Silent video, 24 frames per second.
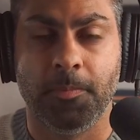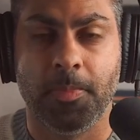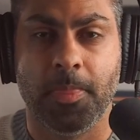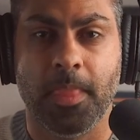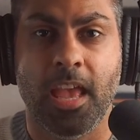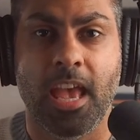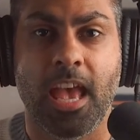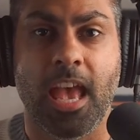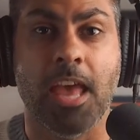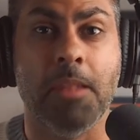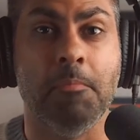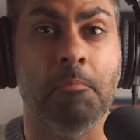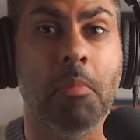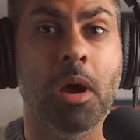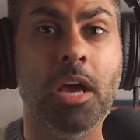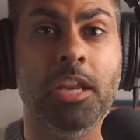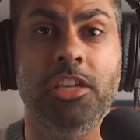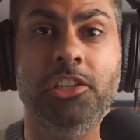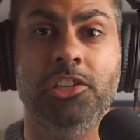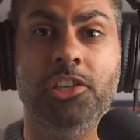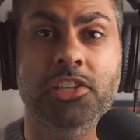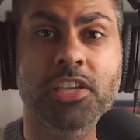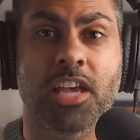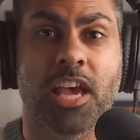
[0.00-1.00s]
Mm-hmm. And
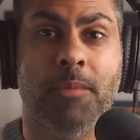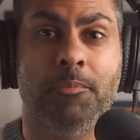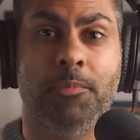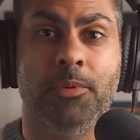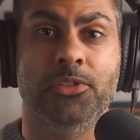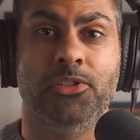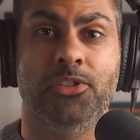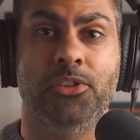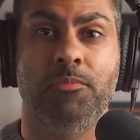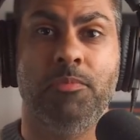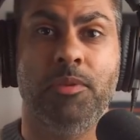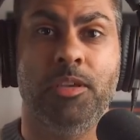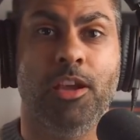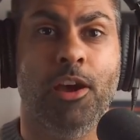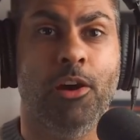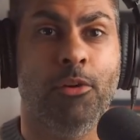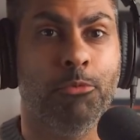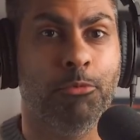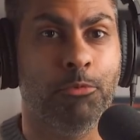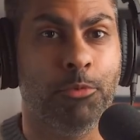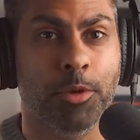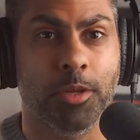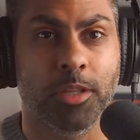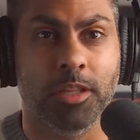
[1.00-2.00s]
money just happens to be a
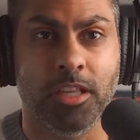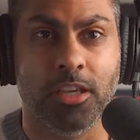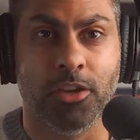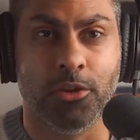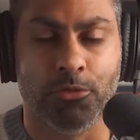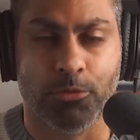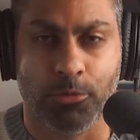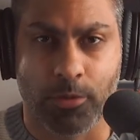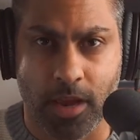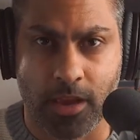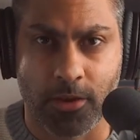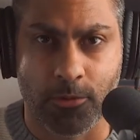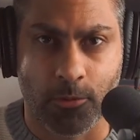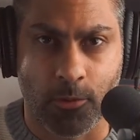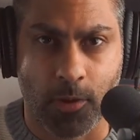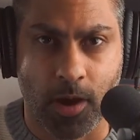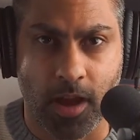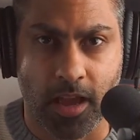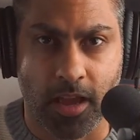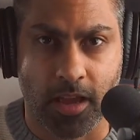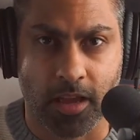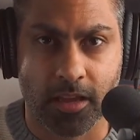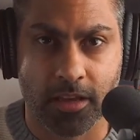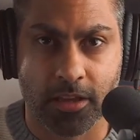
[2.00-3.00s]
really great
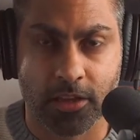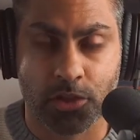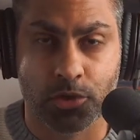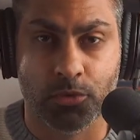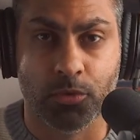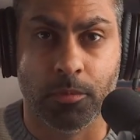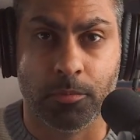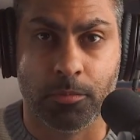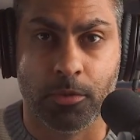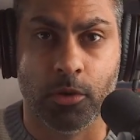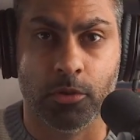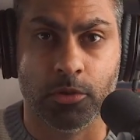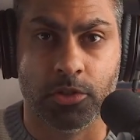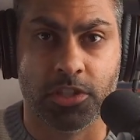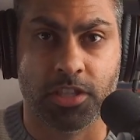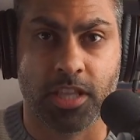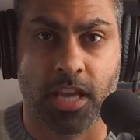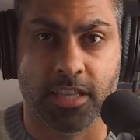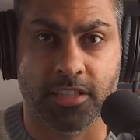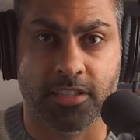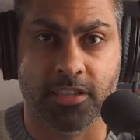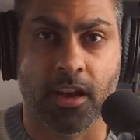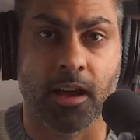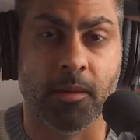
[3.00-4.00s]
way to approach
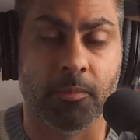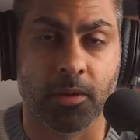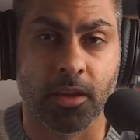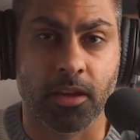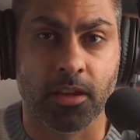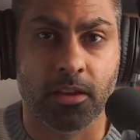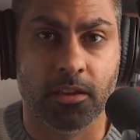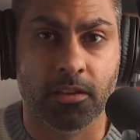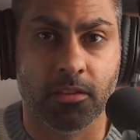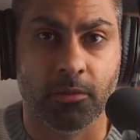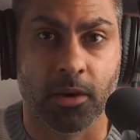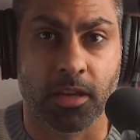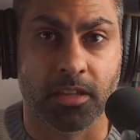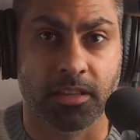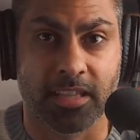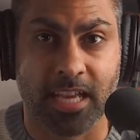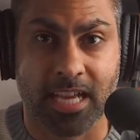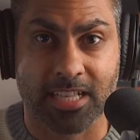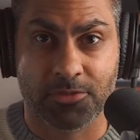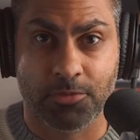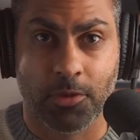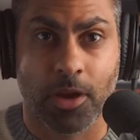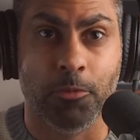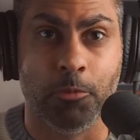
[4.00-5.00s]
that topic, right?
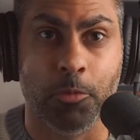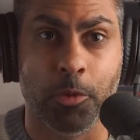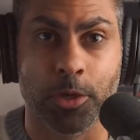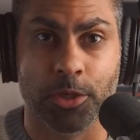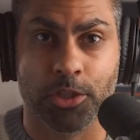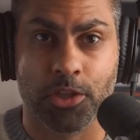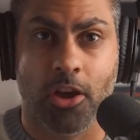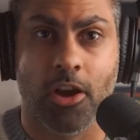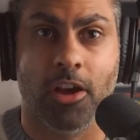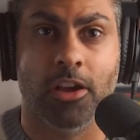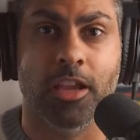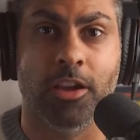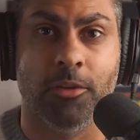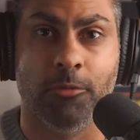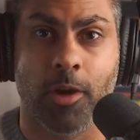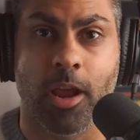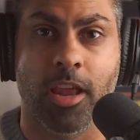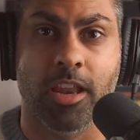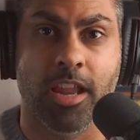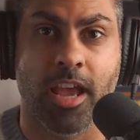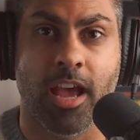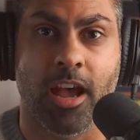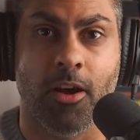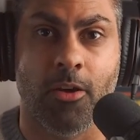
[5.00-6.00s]
That's why we're talking
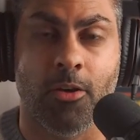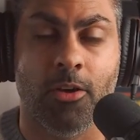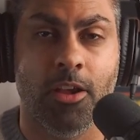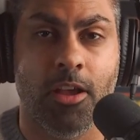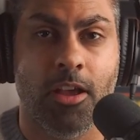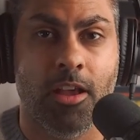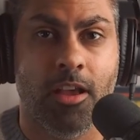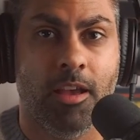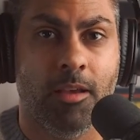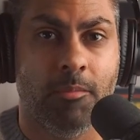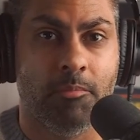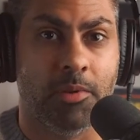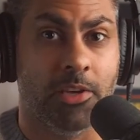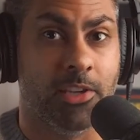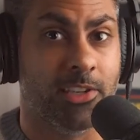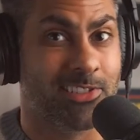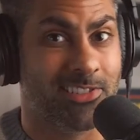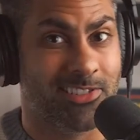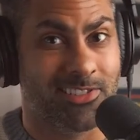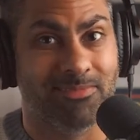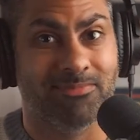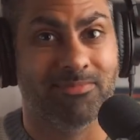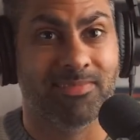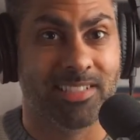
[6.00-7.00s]
right now
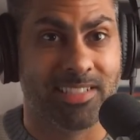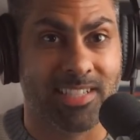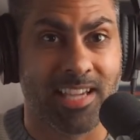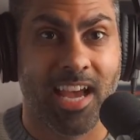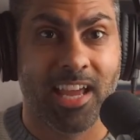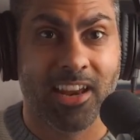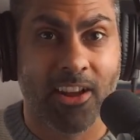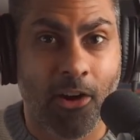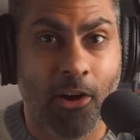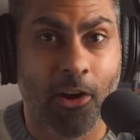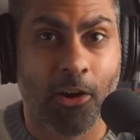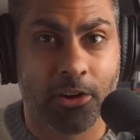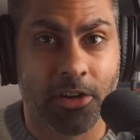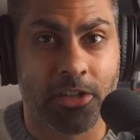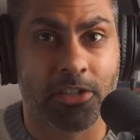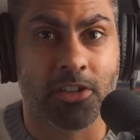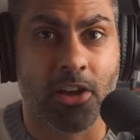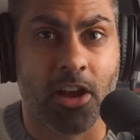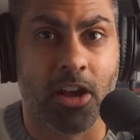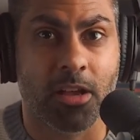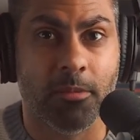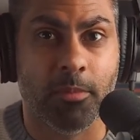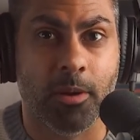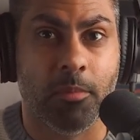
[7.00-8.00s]
because it's kind of hard to
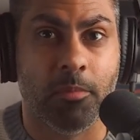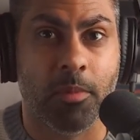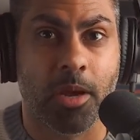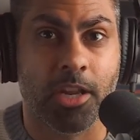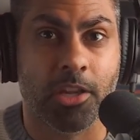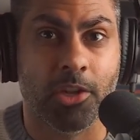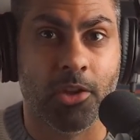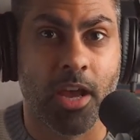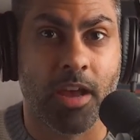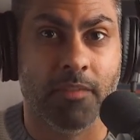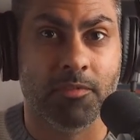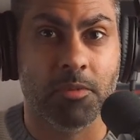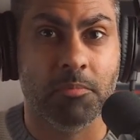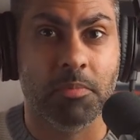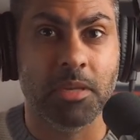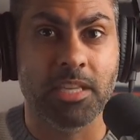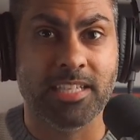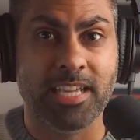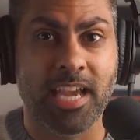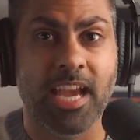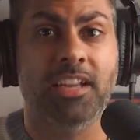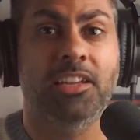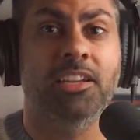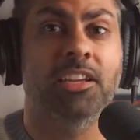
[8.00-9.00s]
talk about money. You have to be
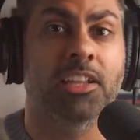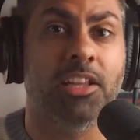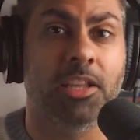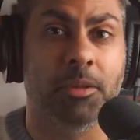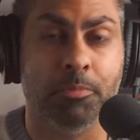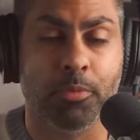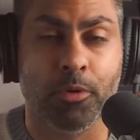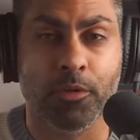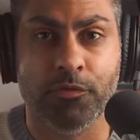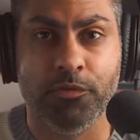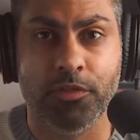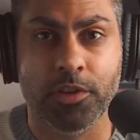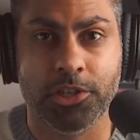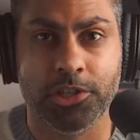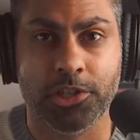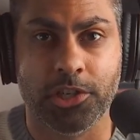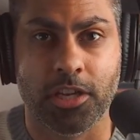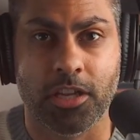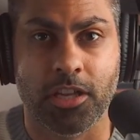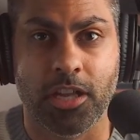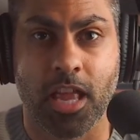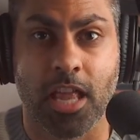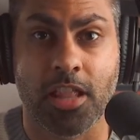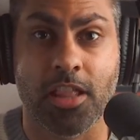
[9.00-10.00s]
technically
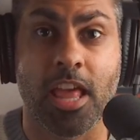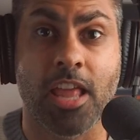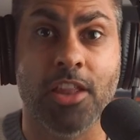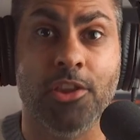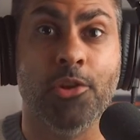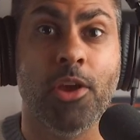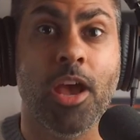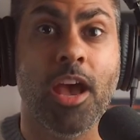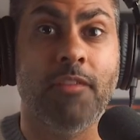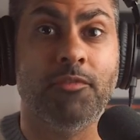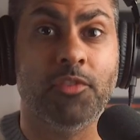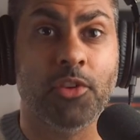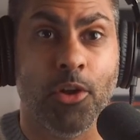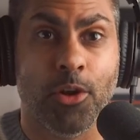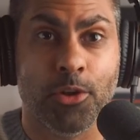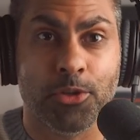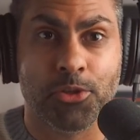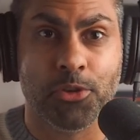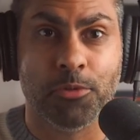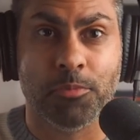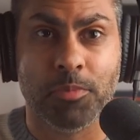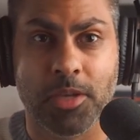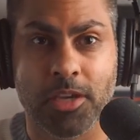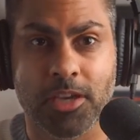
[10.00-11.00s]
proficient and then you have to
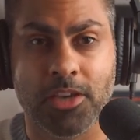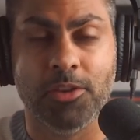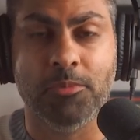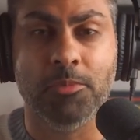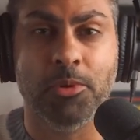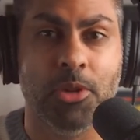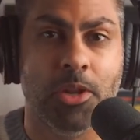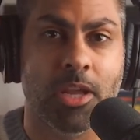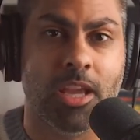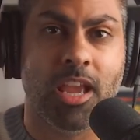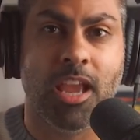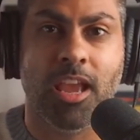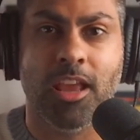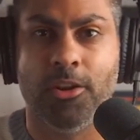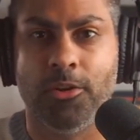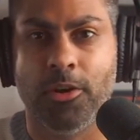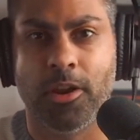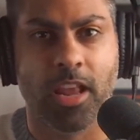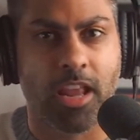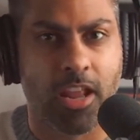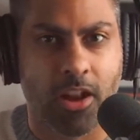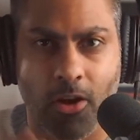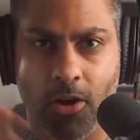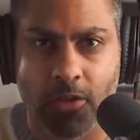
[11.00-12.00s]
also be a communicator
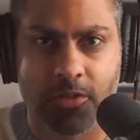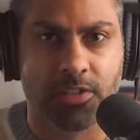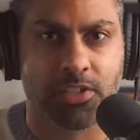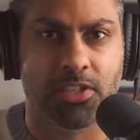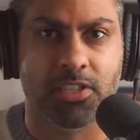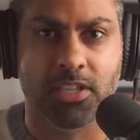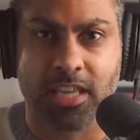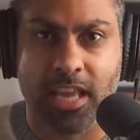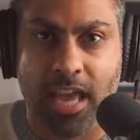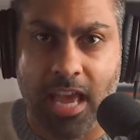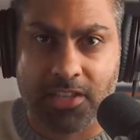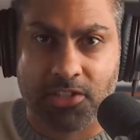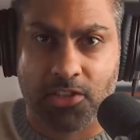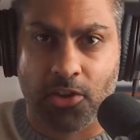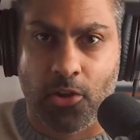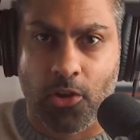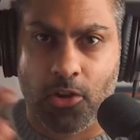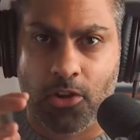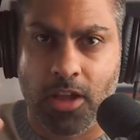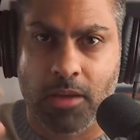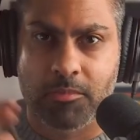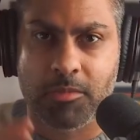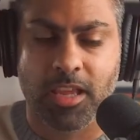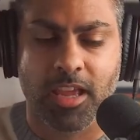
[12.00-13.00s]
and all this. It has to all
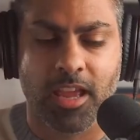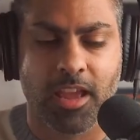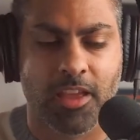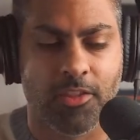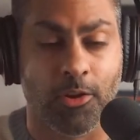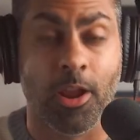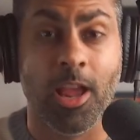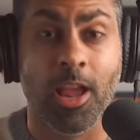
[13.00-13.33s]
come together.